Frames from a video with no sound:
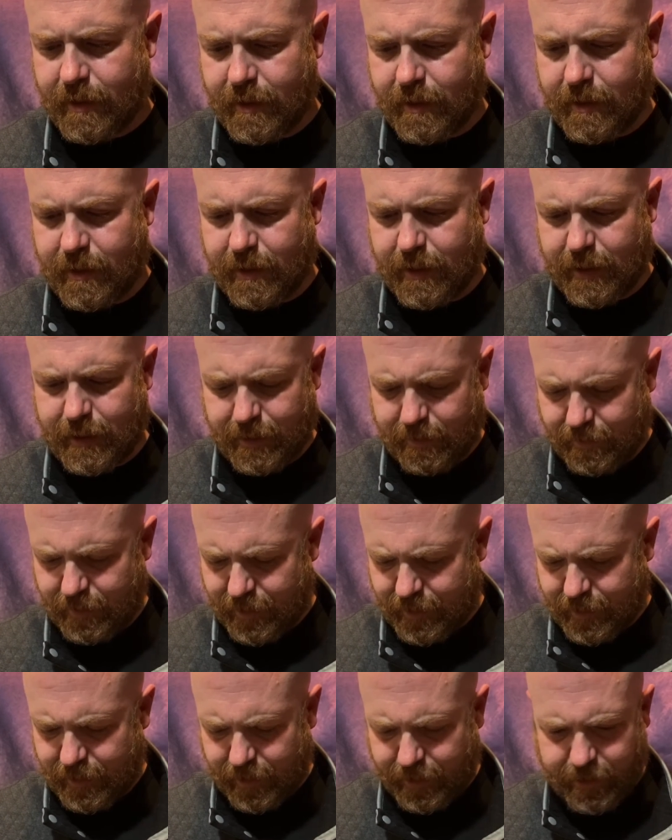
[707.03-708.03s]
like, I want to
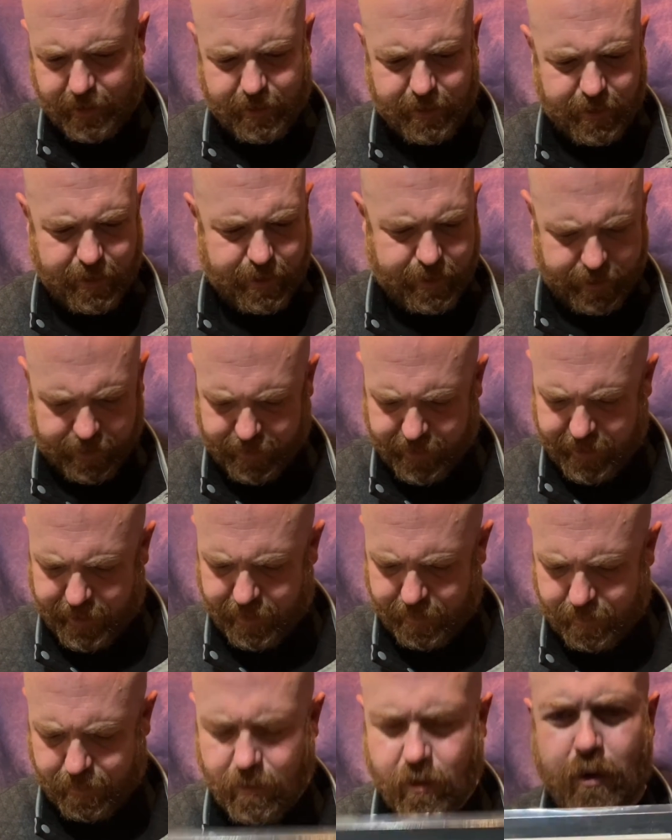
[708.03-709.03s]
say 2 to 3
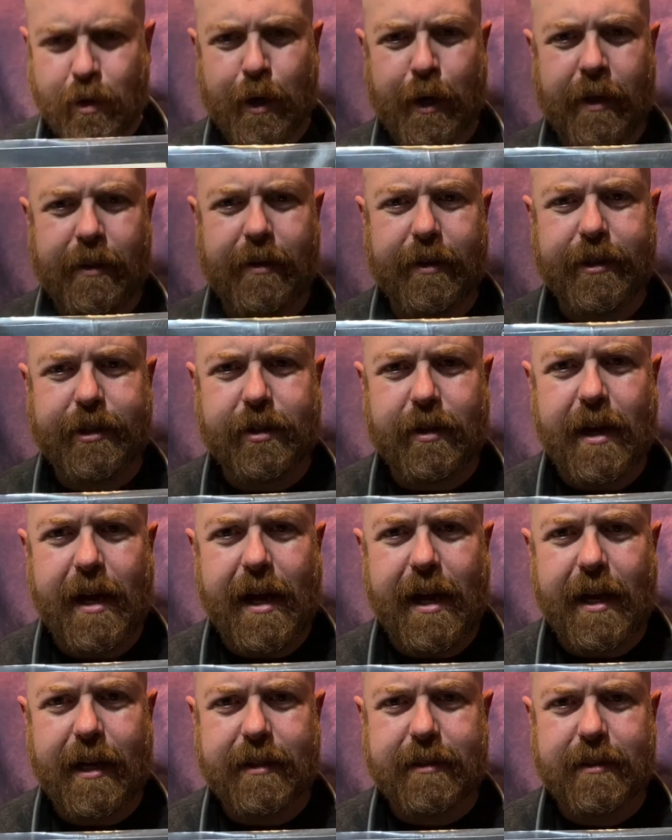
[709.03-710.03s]
more other
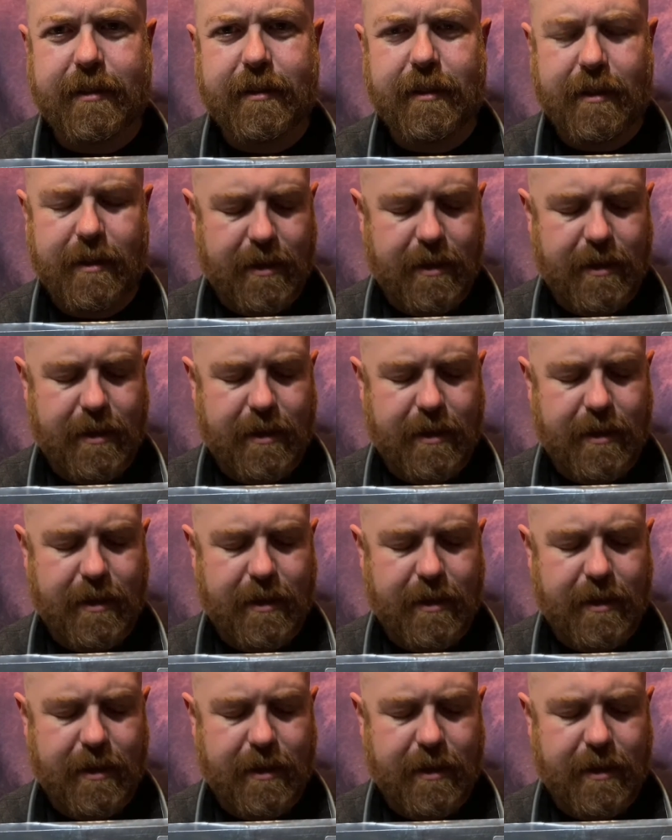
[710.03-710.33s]
tracks,